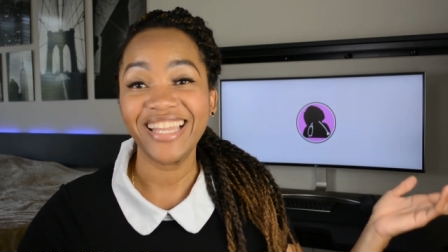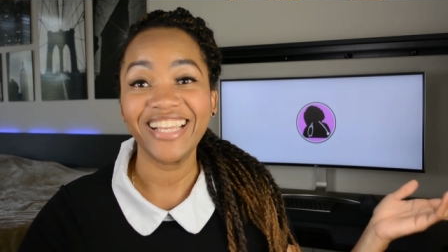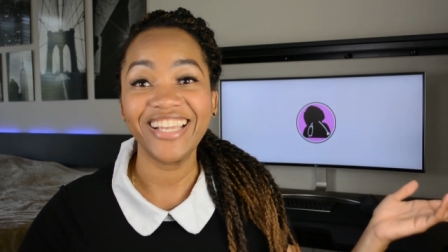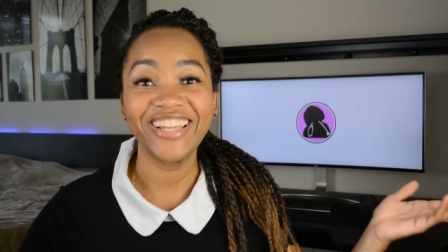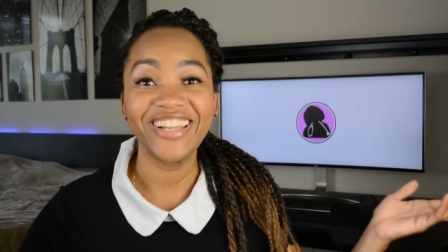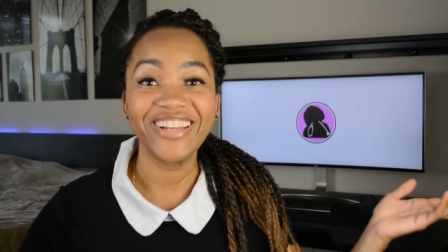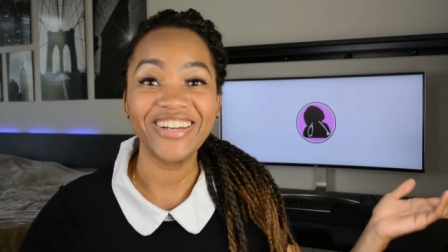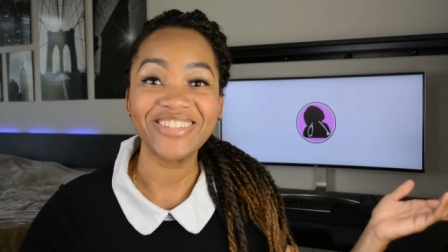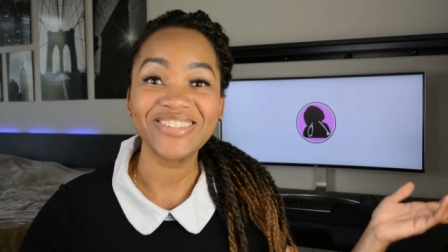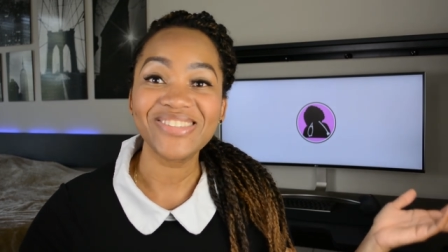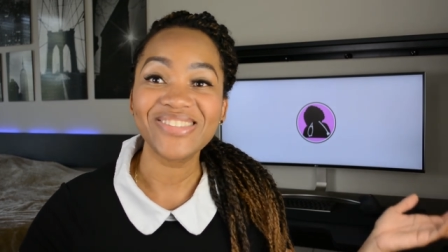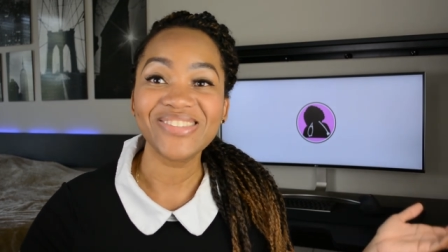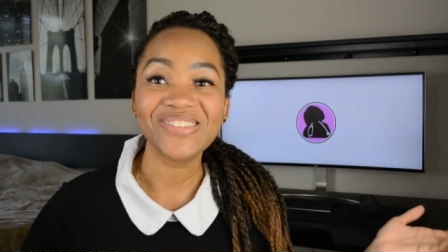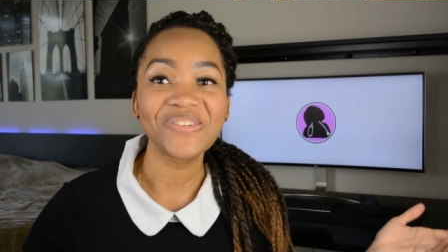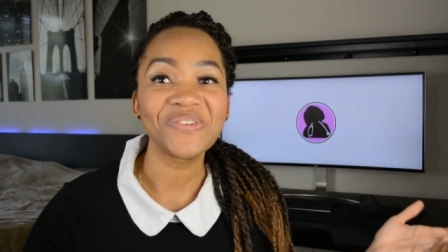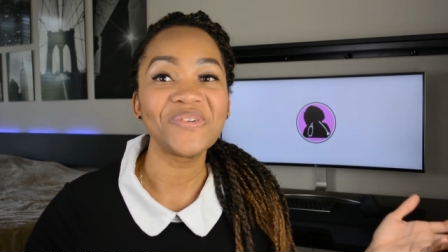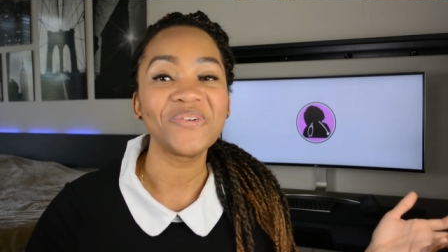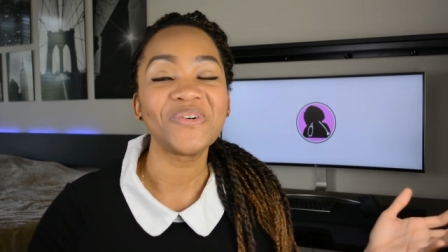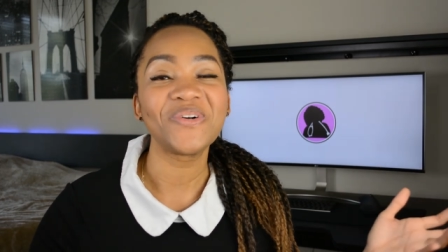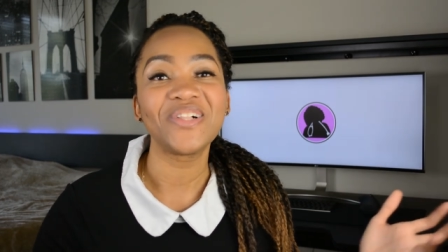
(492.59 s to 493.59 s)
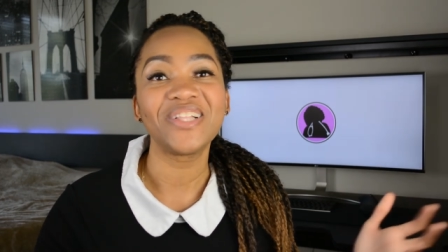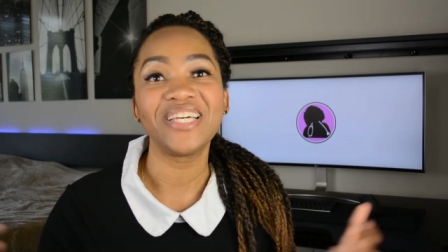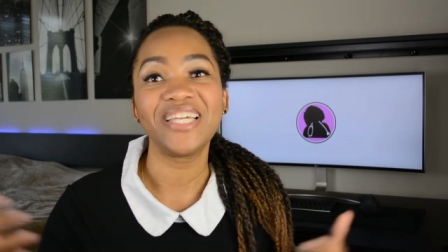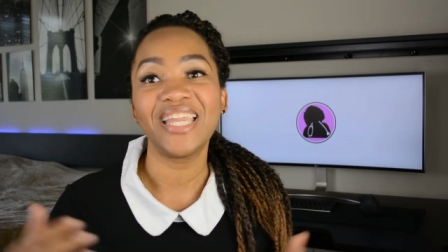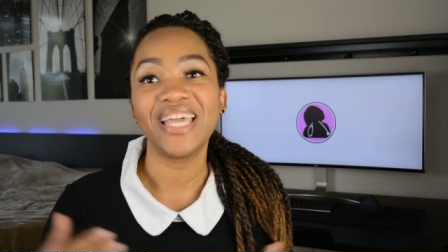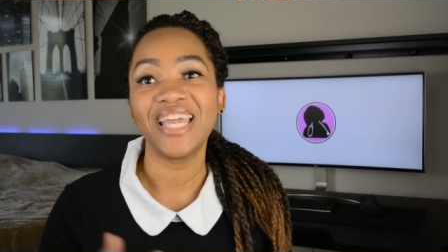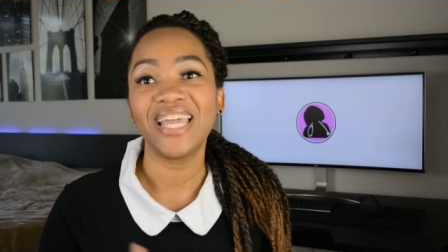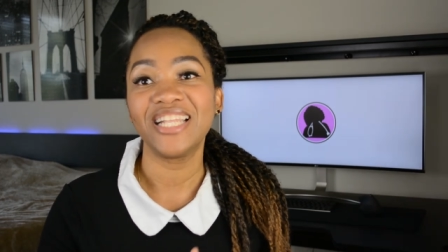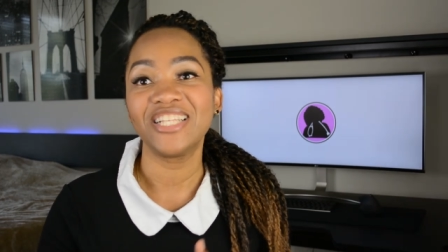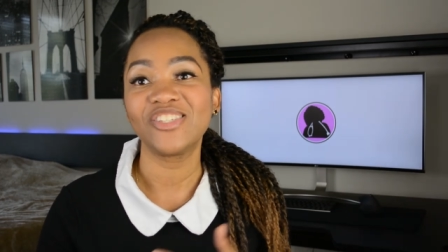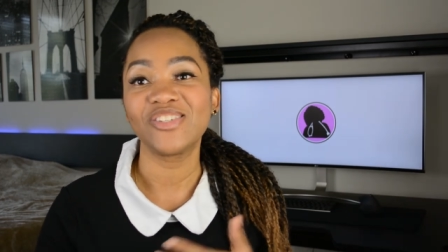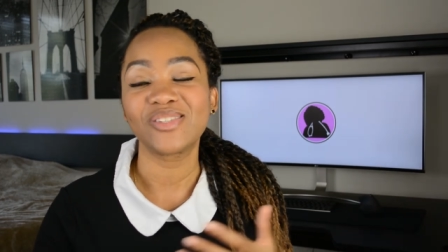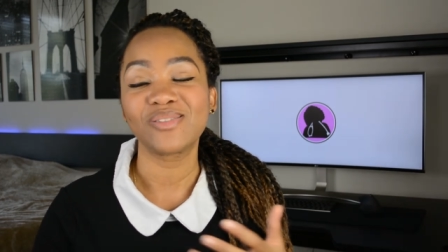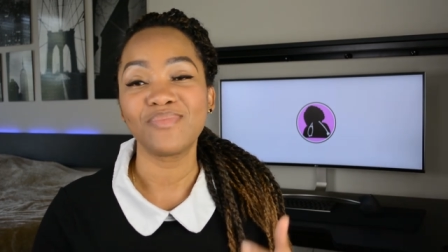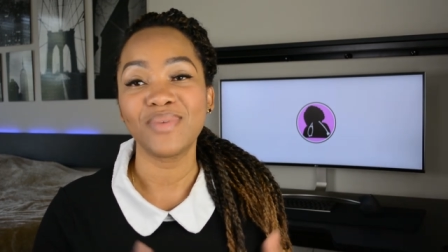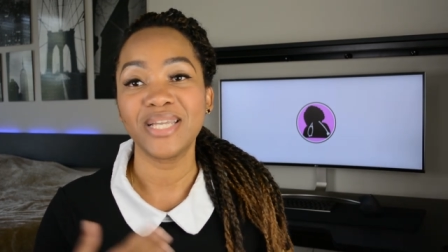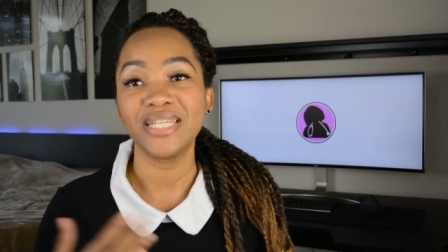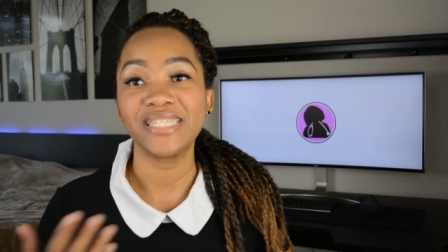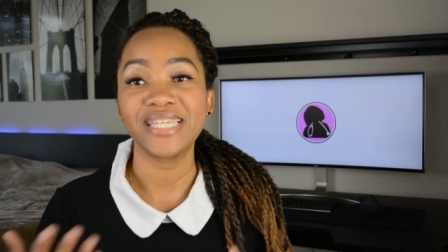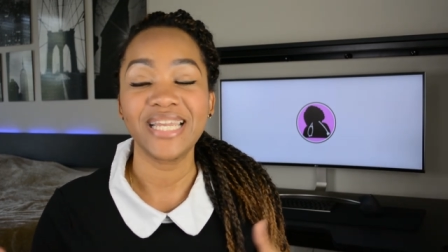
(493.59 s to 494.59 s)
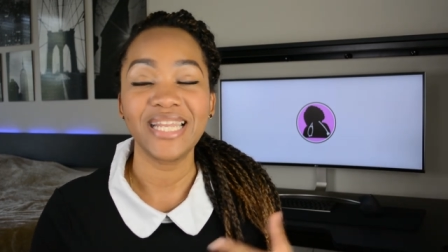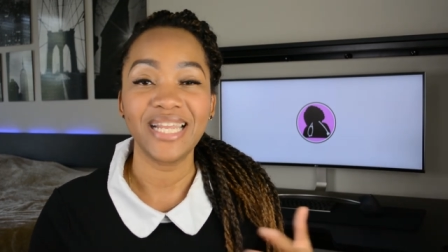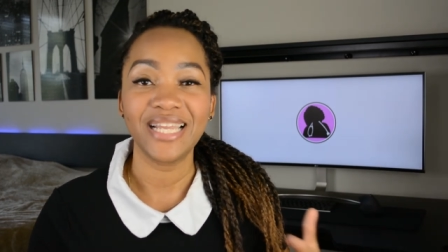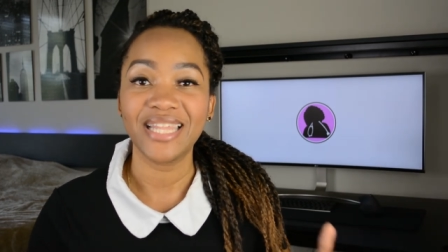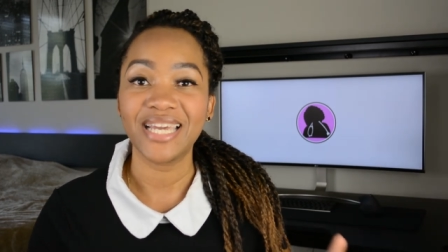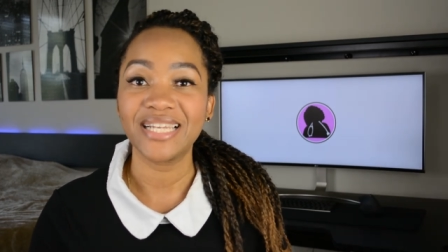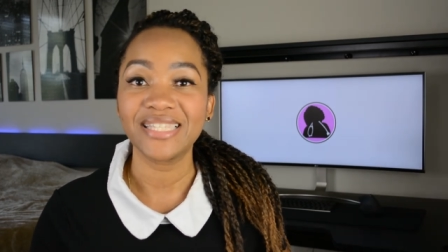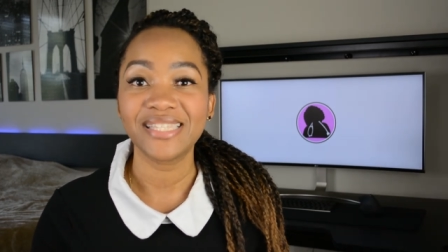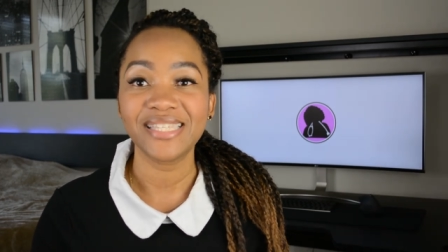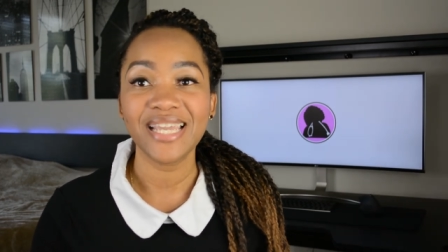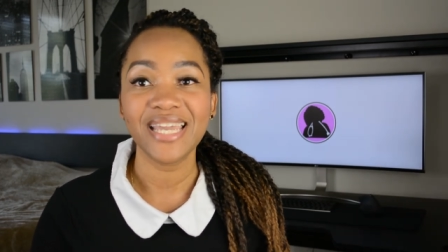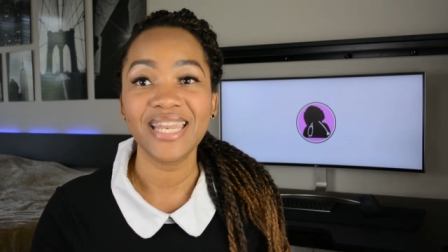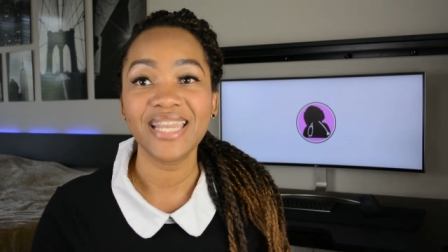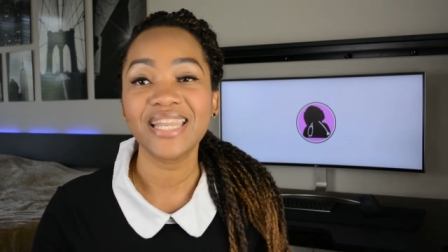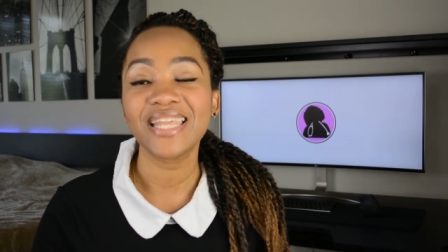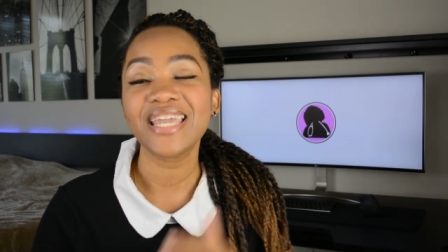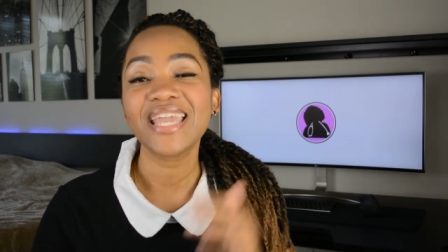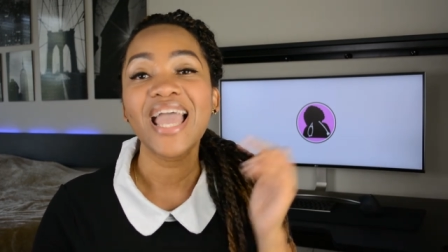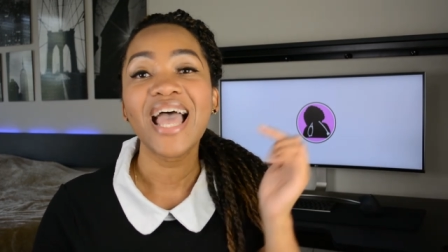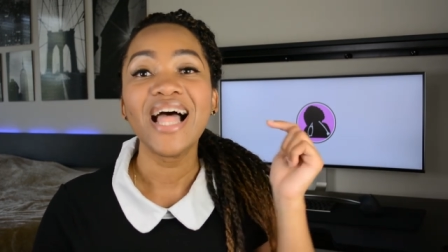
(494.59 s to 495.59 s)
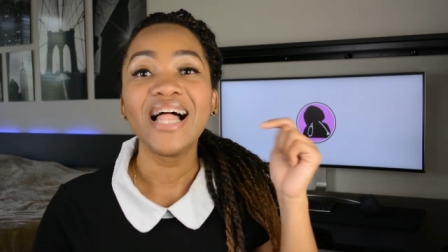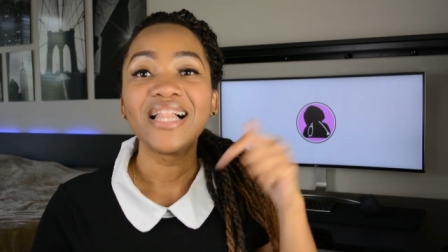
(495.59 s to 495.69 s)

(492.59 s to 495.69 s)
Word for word: you know, school and just maintaining that sanity,